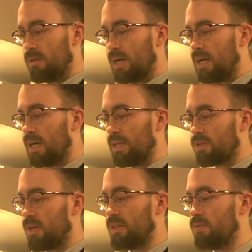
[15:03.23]
I
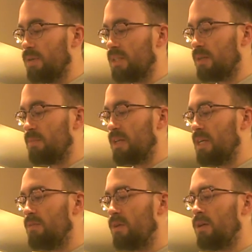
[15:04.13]
trying to reach something
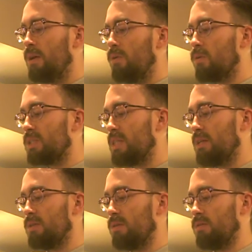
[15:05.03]
even or
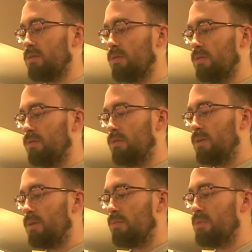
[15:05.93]
centered through,
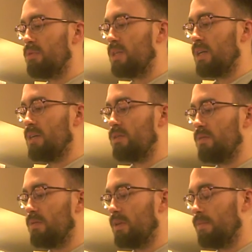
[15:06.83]
music
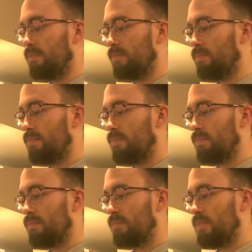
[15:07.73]
intervene.
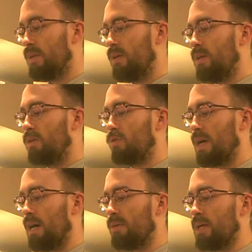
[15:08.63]

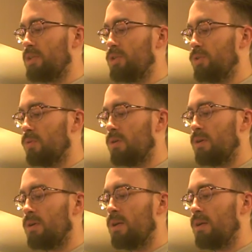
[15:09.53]
Crowd at
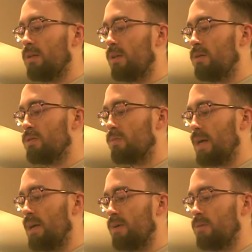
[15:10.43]
shore, lulled
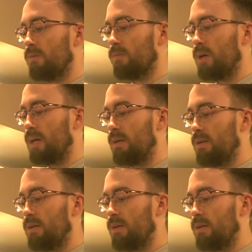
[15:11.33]
red over white.